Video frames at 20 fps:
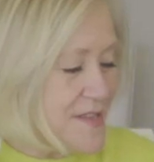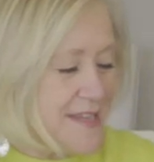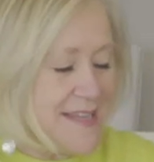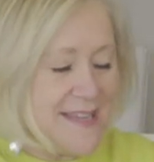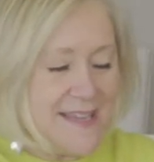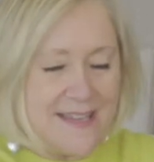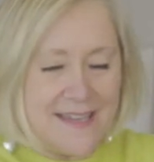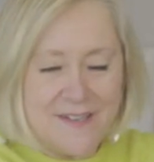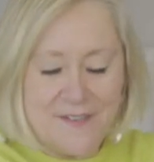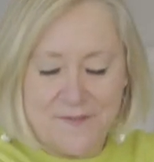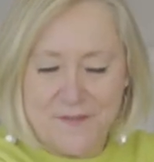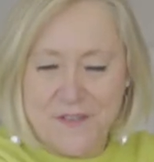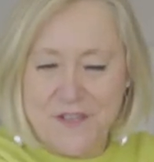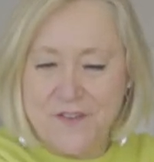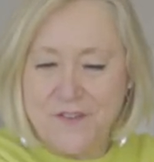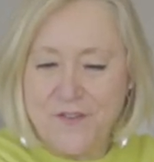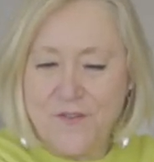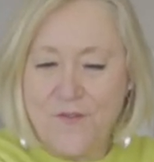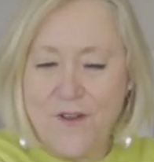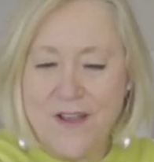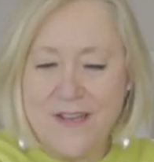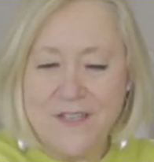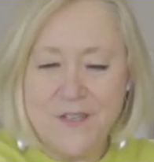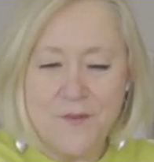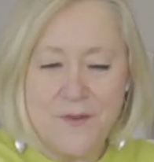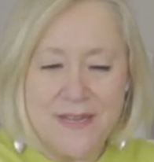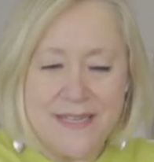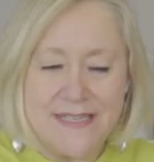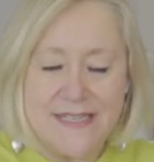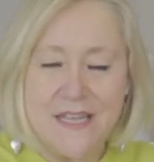the gift, you're going to
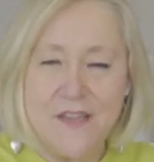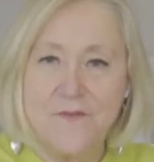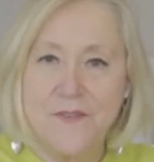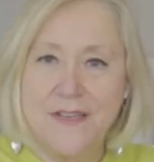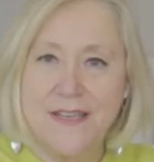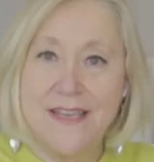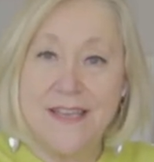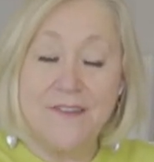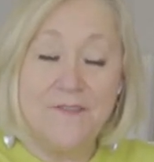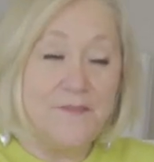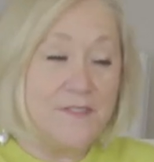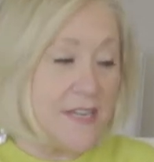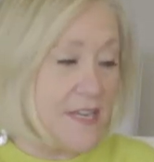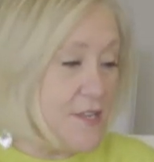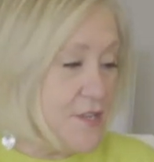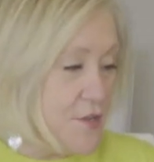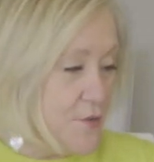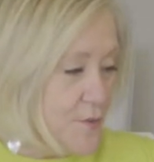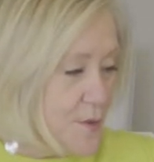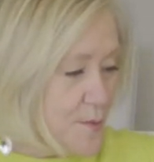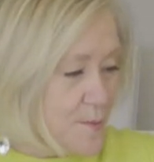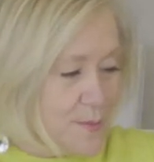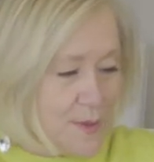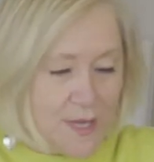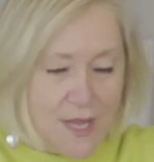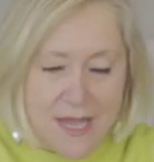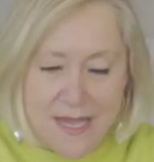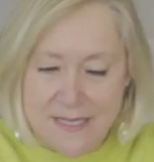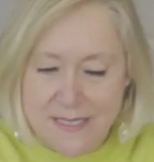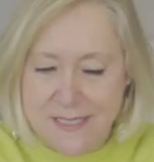receive a gift and you are
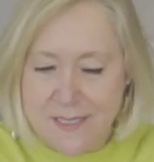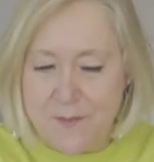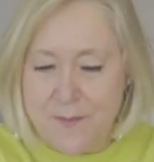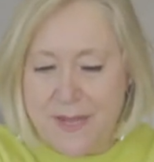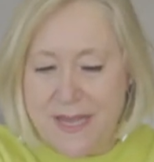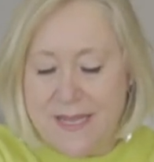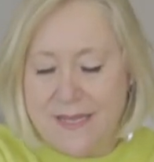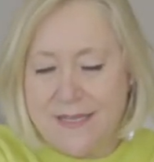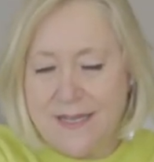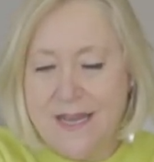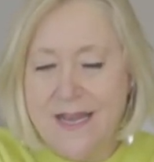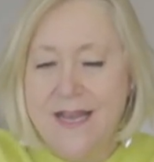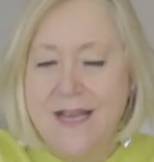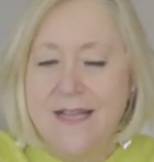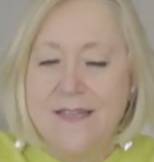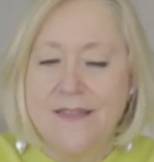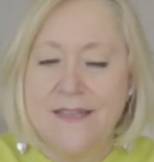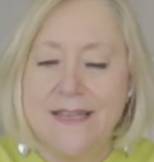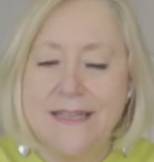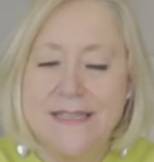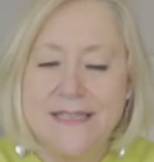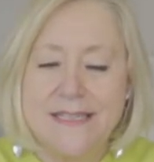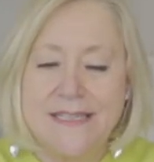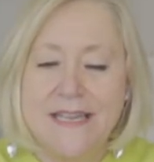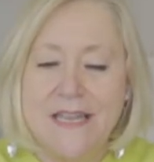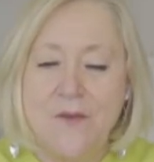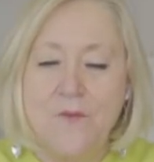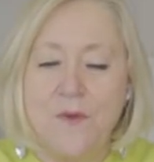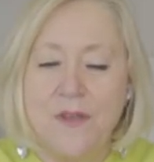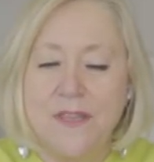blossoming. Let's
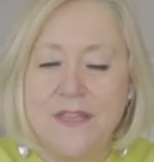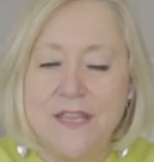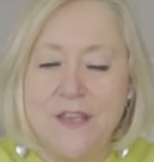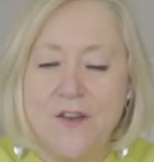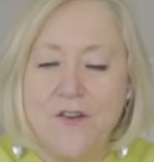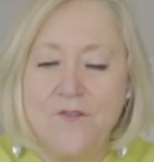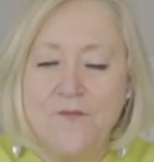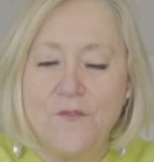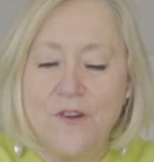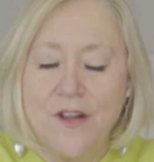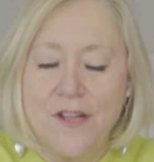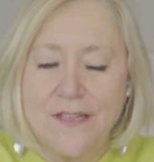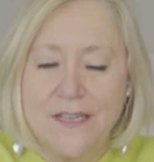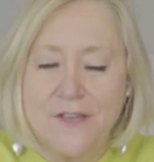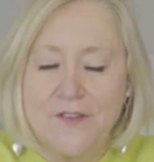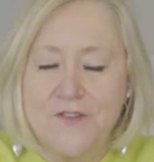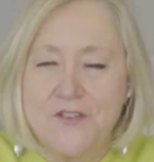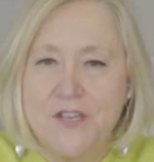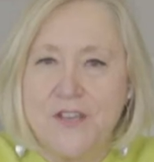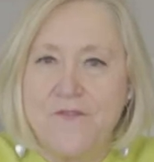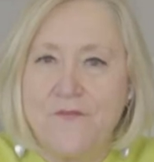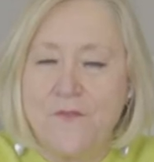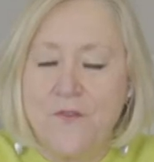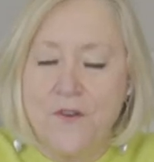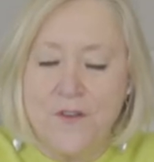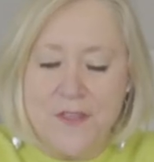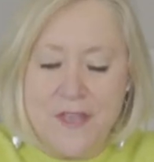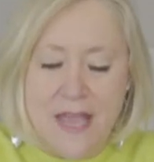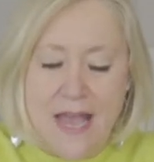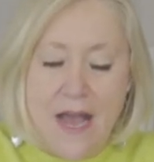see what the overall energy
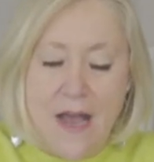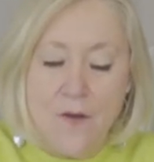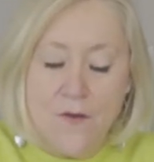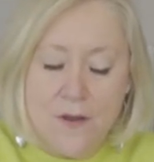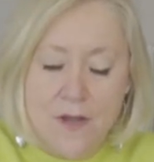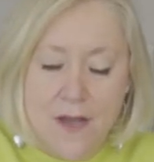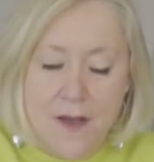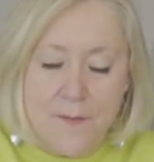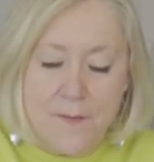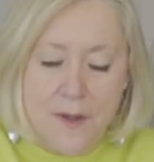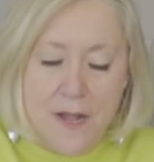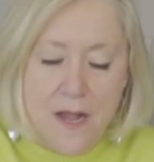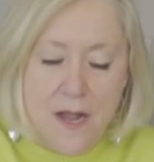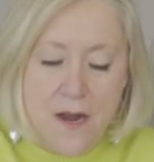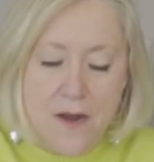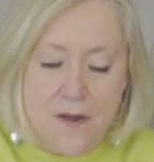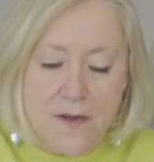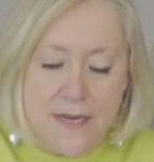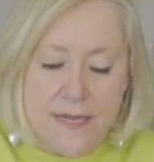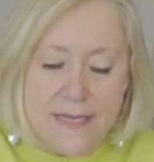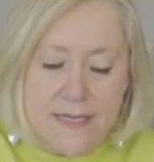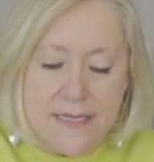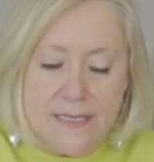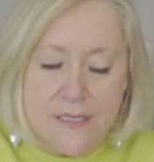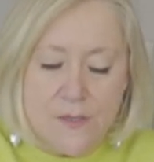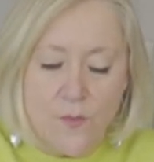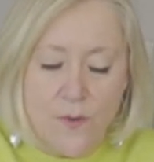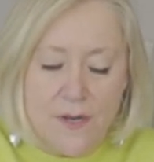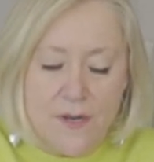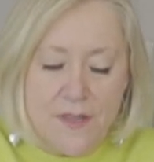for the outcome card
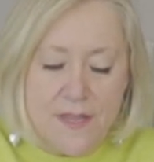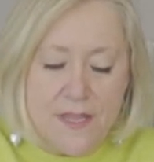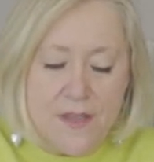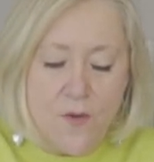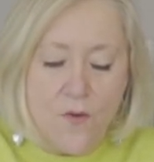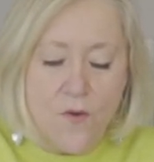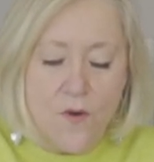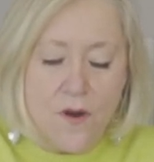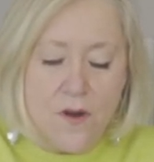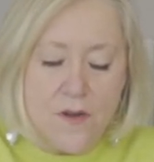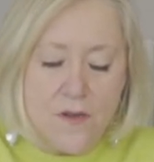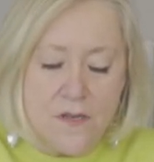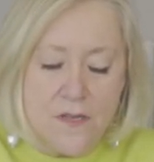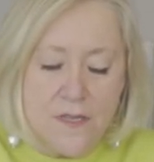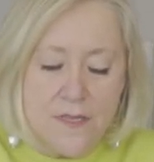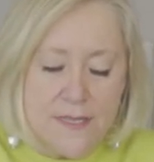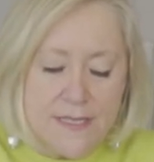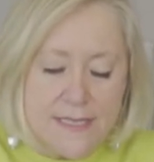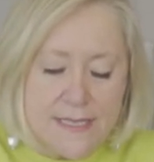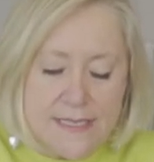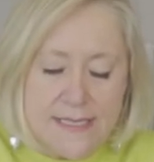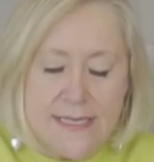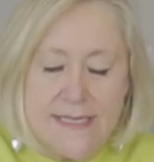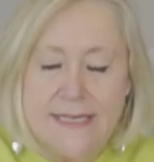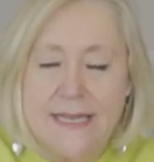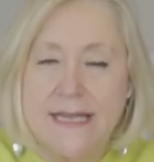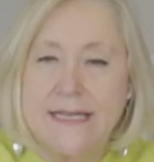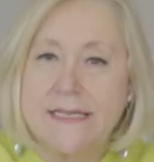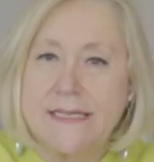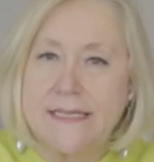is. What are the oracle? This is a
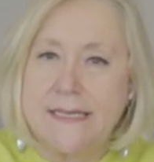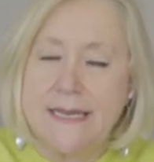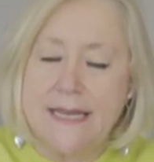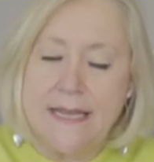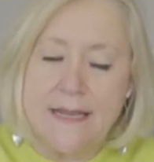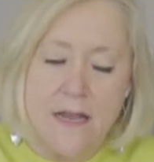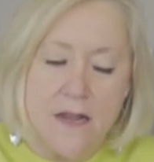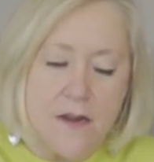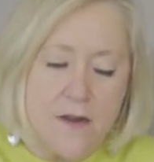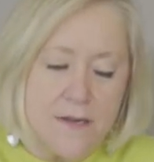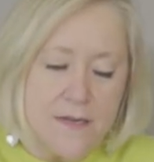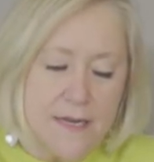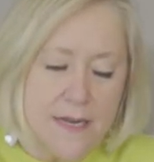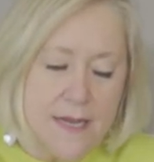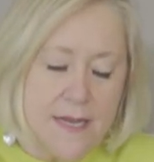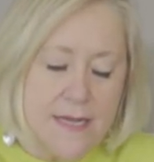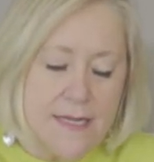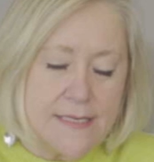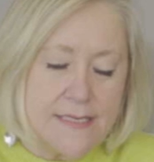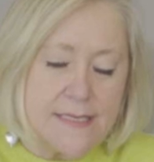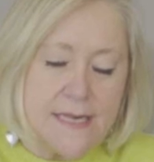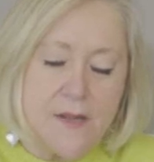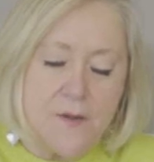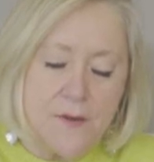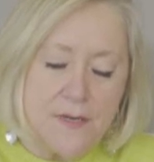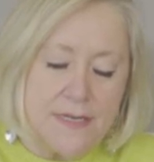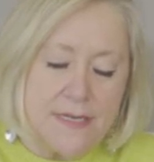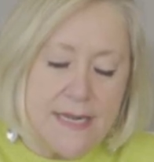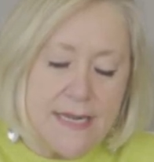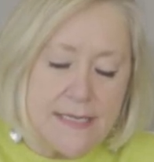destiny card,
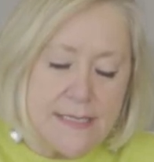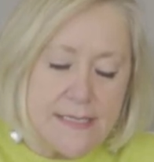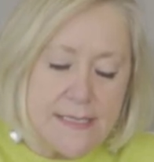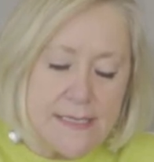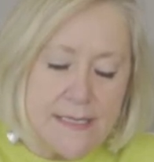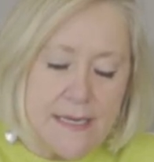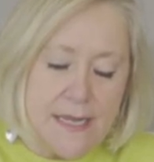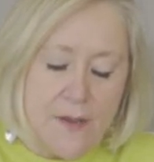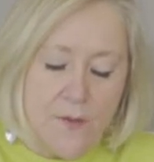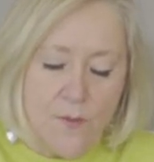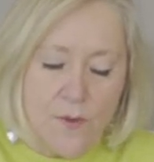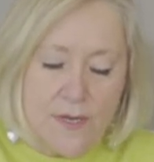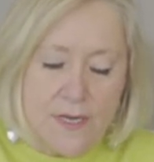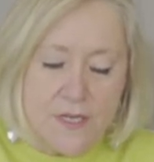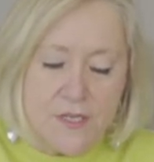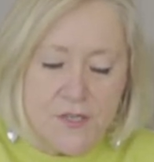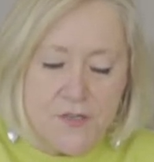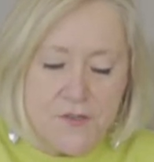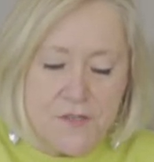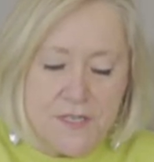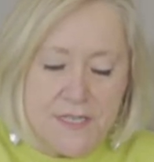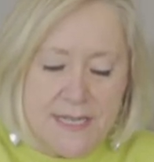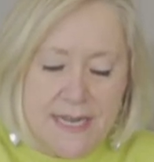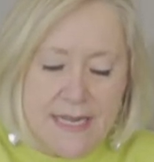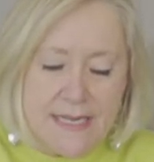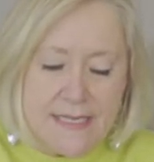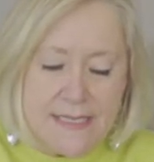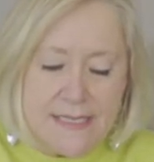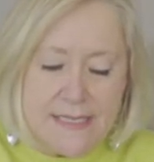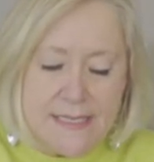sacred destiny. What is your
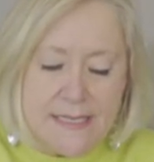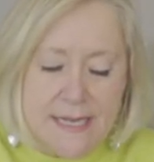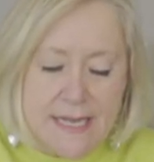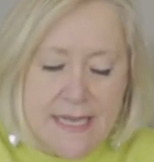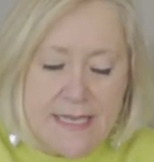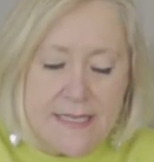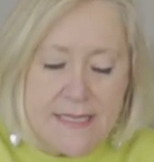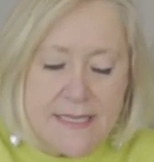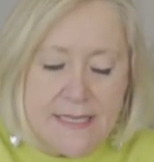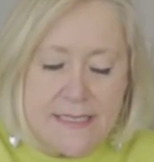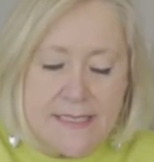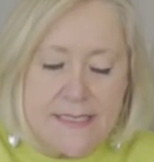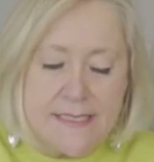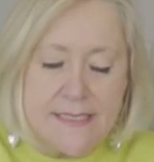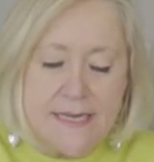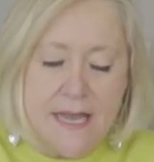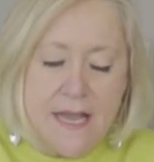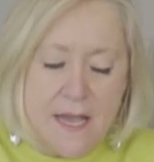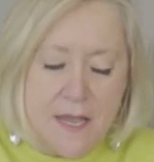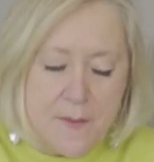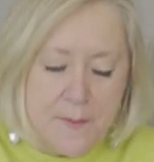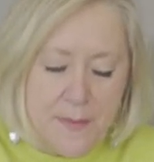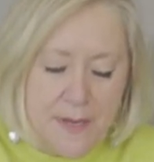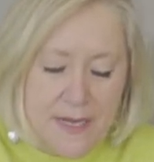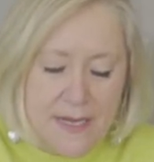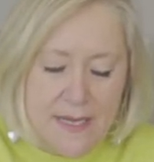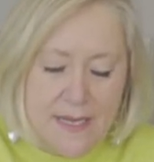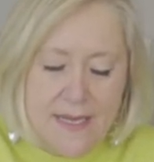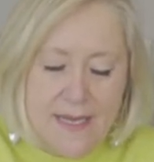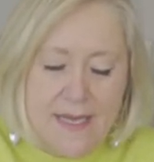destiny at this time?